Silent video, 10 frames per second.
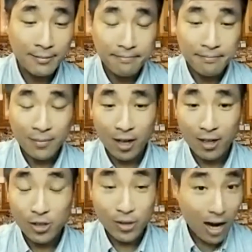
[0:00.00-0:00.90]
So
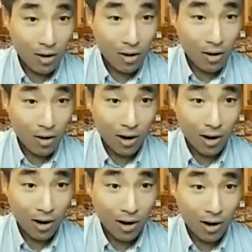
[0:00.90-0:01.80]
now I've become the
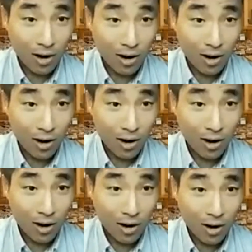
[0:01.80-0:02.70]
first or
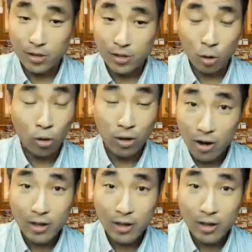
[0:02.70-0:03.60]
the longest serving
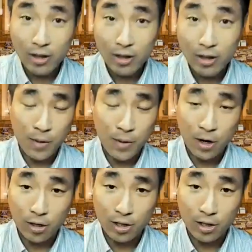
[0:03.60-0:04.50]
Asian American
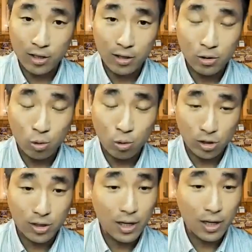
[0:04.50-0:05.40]
in the Georgia State
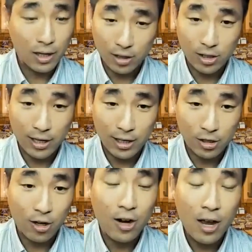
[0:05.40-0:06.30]
Legislature.
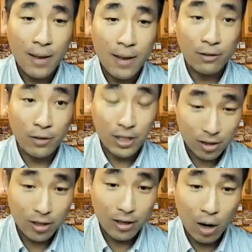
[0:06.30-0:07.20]
And recently I
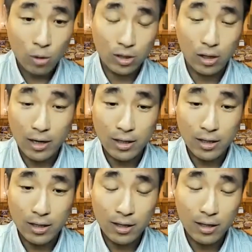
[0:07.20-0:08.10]
was elected
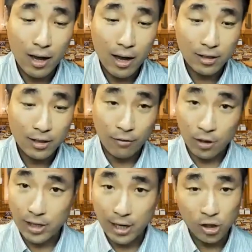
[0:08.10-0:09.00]
as the first
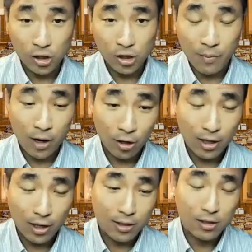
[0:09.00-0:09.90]
Asian American to
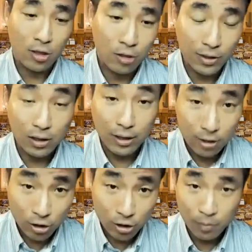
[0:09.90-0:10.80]
serve in a leadership
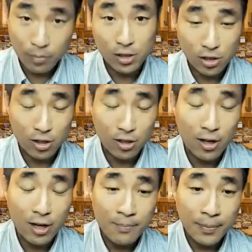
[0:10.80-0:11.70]
position
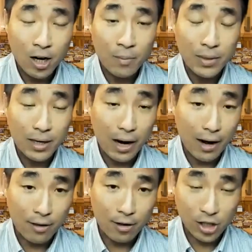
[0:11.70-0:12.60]
in either
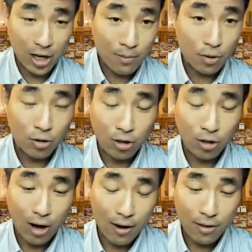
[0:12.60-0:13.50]
chamber or
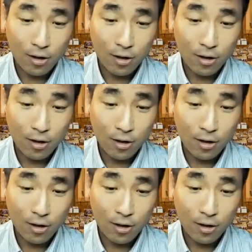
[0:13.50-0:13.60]
either